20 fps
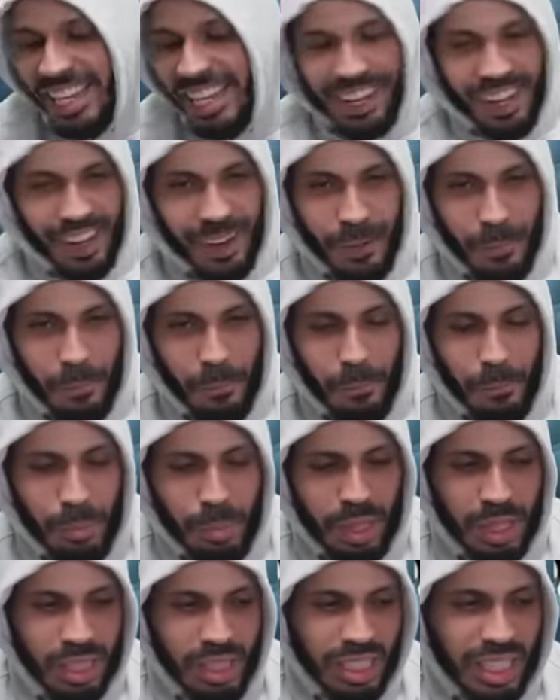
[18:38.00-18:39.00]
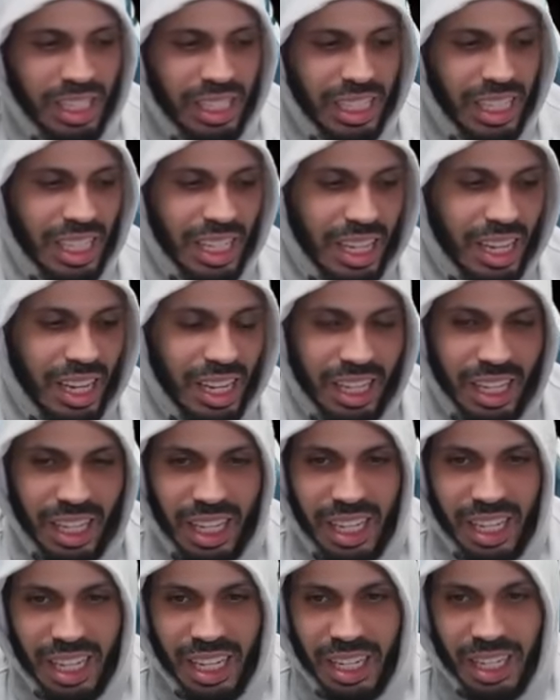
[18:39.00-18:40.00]
the building, in the
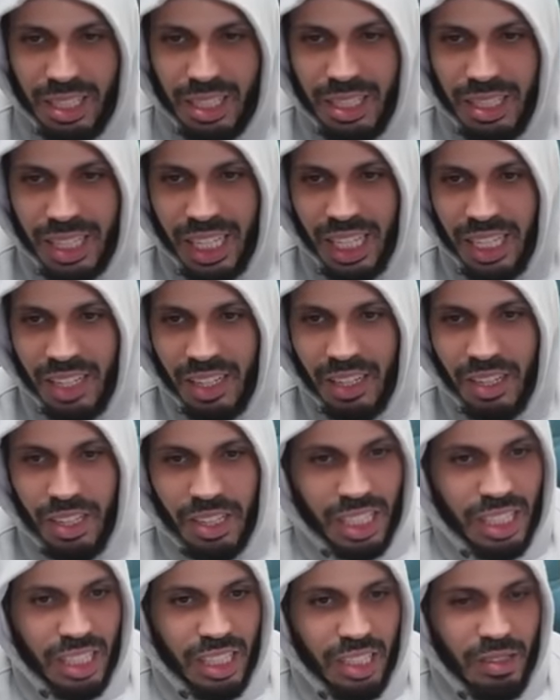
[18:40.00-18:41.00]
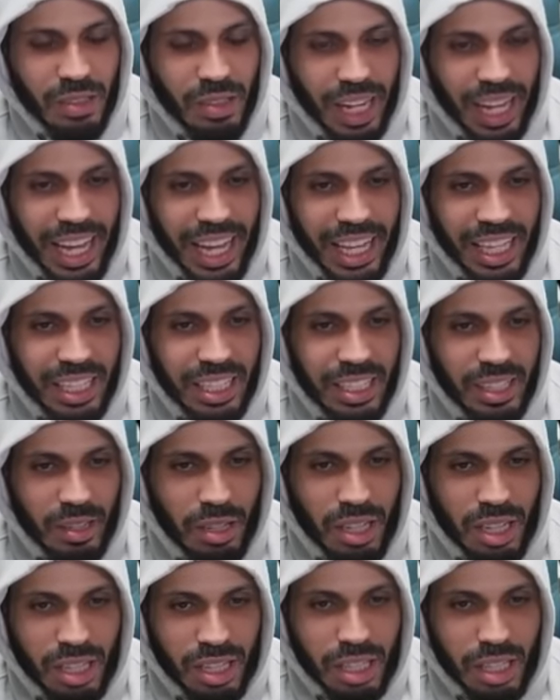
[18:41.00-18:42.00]
cut. Looking all cute and
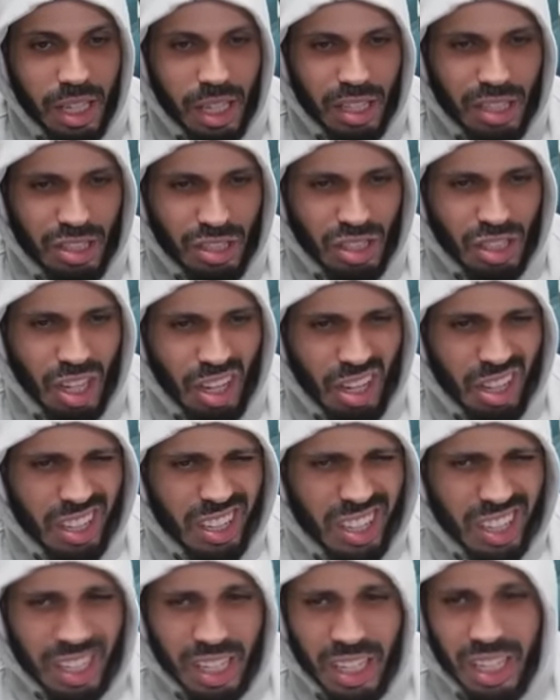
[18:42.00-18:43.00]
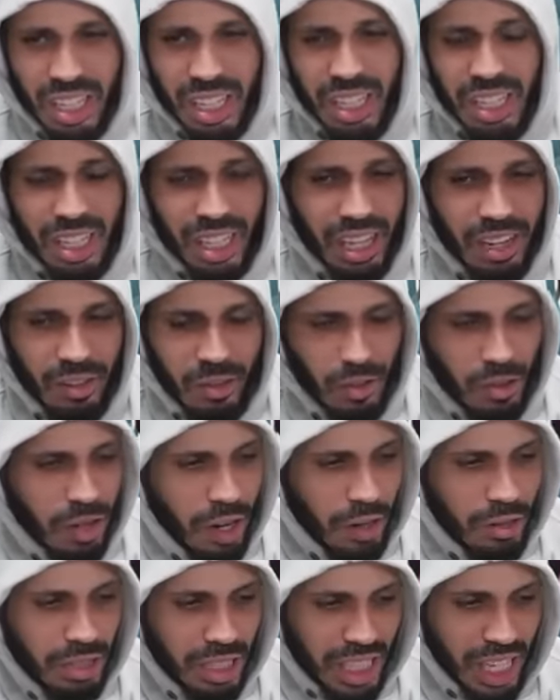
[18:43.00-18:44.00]
lush, huh? I don't know what
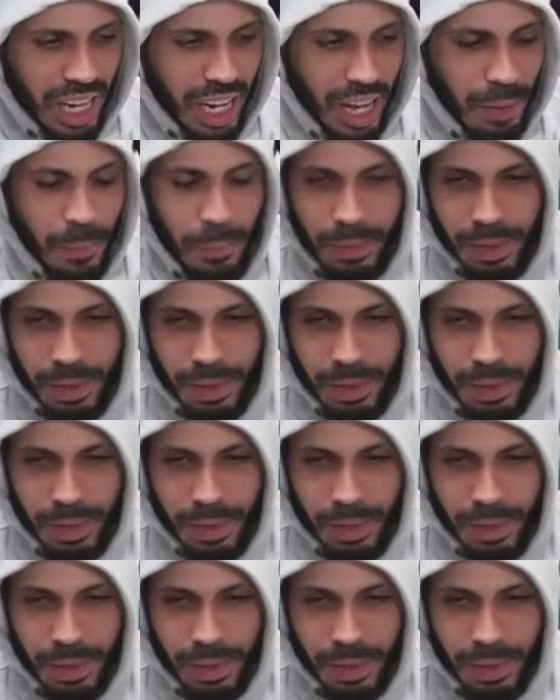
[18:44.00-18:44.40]
I was getting at, but